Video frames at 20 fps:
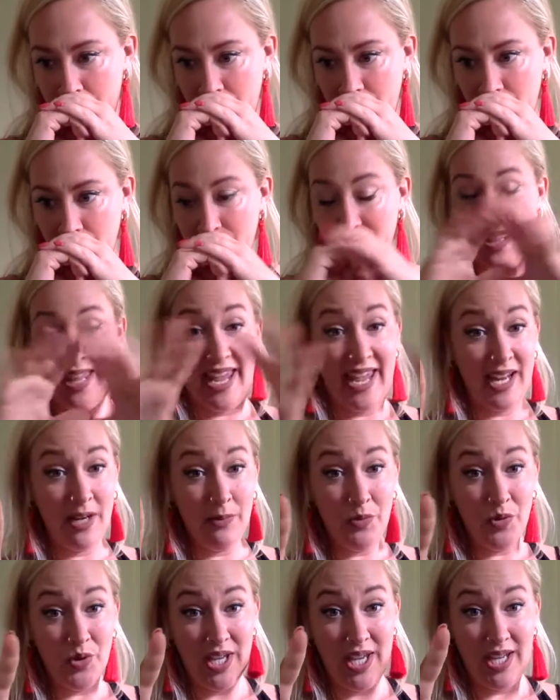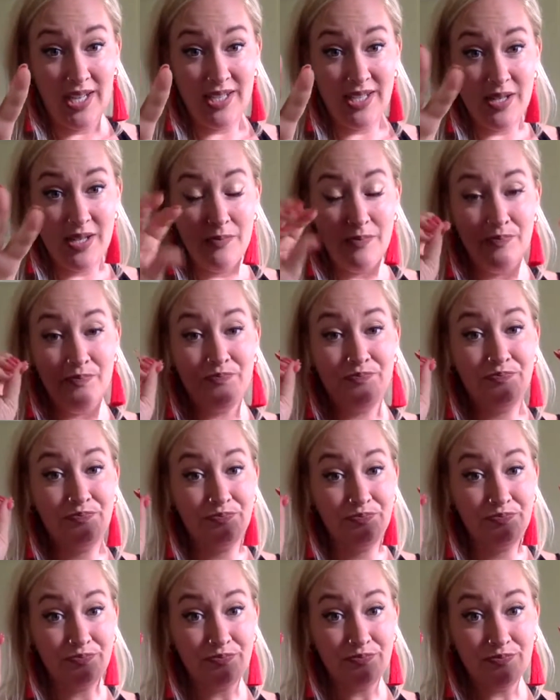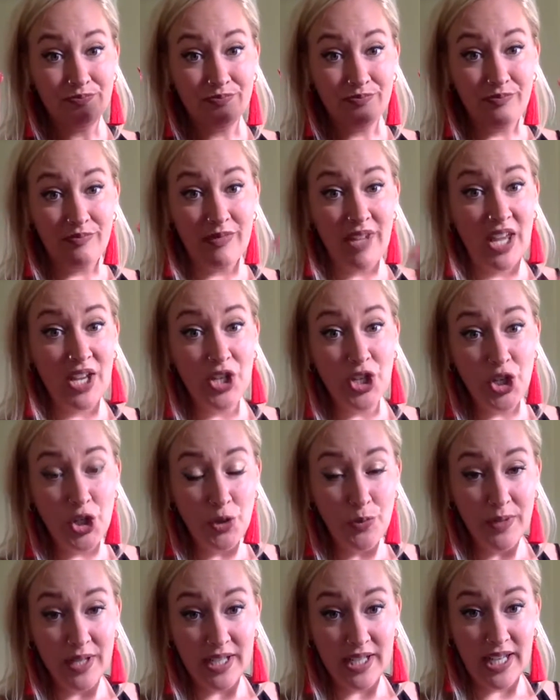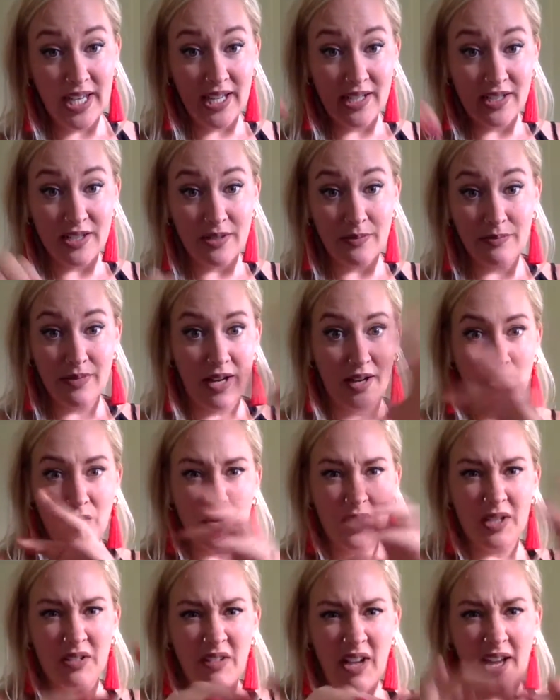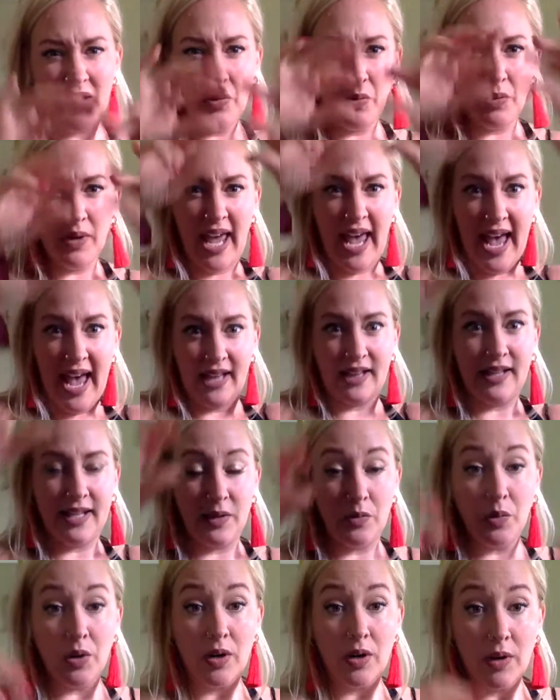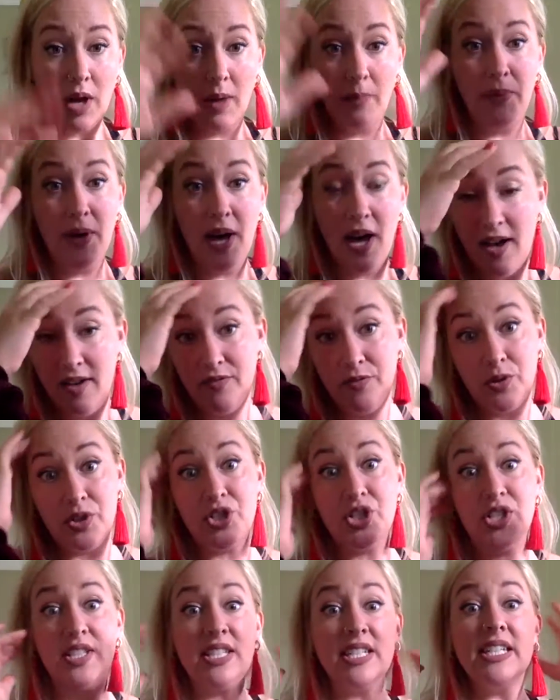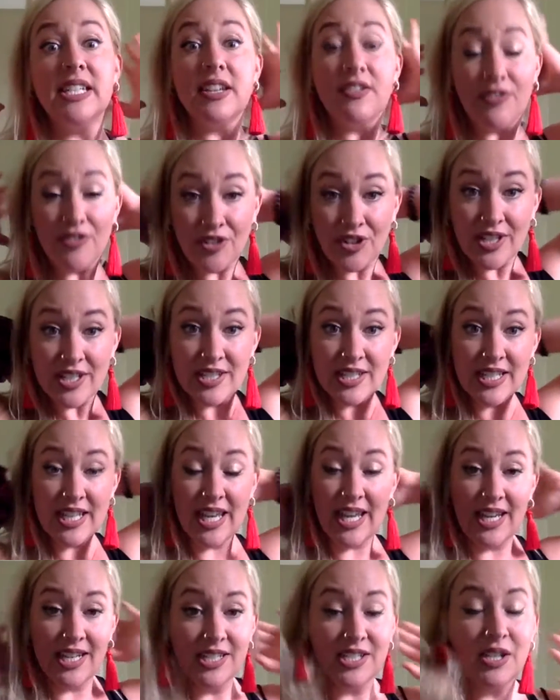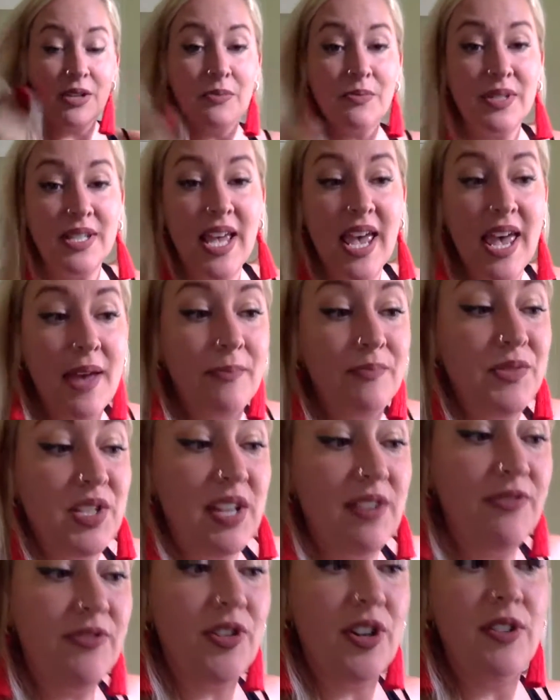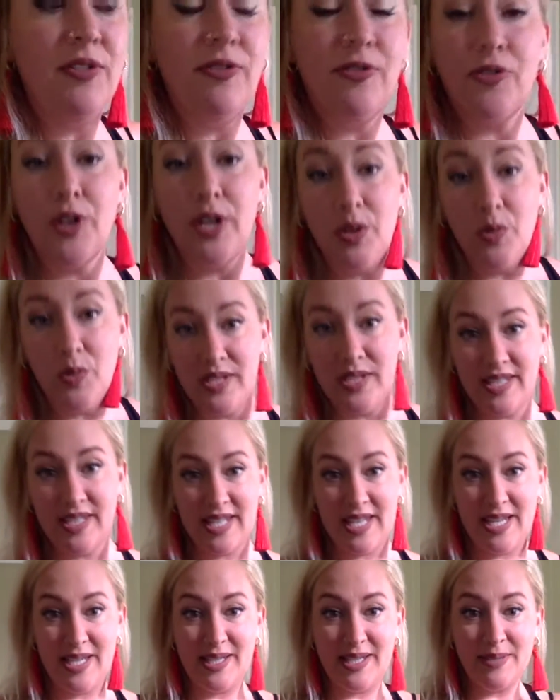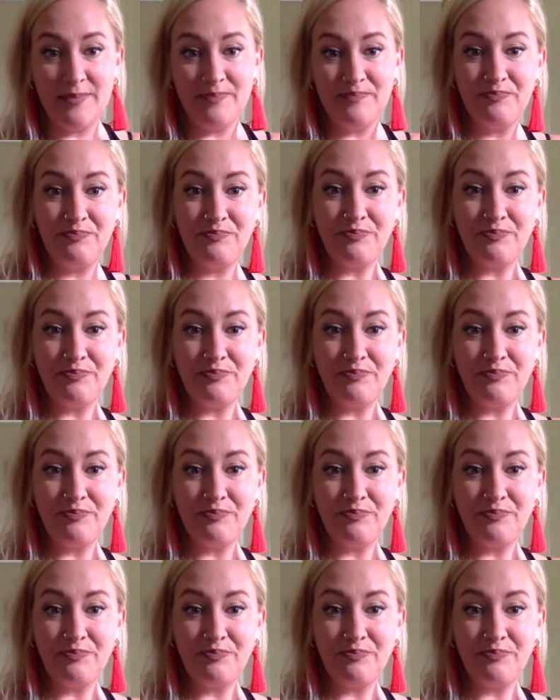the animal kingdom, and human kingdom. I don't want to act like we're above. We're just different kingdoms and different frequencies,